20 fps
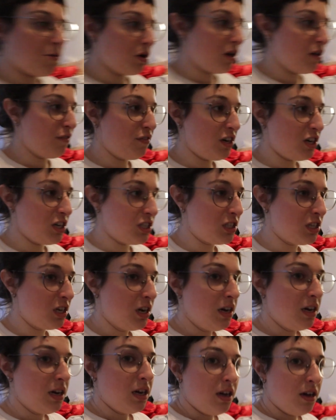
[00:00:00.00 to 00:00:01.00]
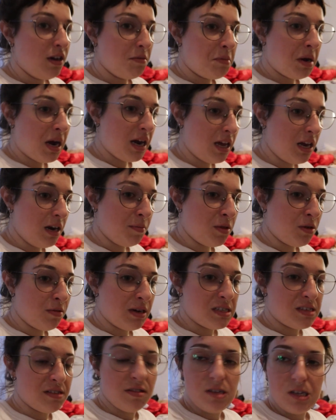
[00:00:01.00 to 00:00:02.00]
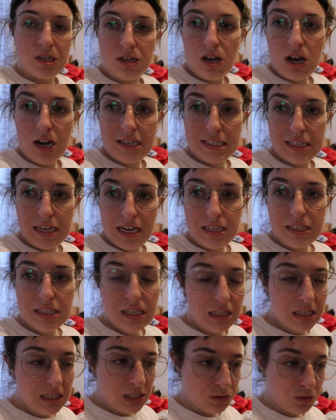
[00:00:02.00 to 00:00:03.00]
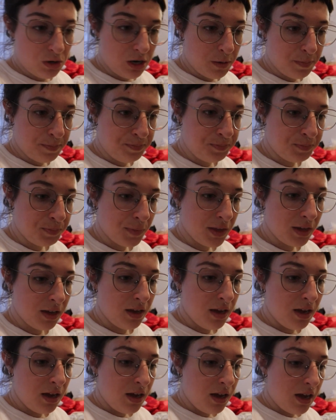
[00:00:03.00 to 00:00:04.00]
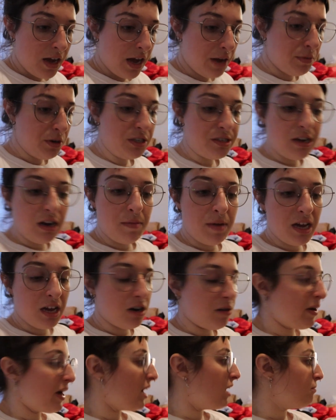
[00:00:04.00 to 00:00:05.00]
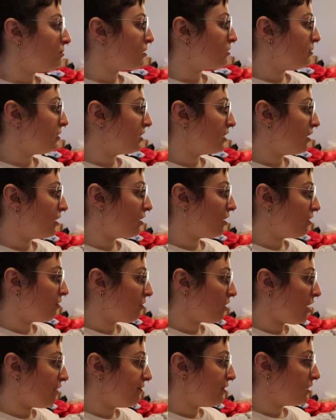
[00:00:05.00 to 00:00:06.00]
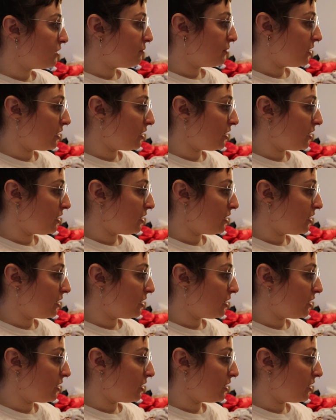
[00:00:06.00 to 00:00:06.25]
we're gonna finish packing up the rest of the little odds and ends in this room, and we're just kind of making our way up. So we did, the office, we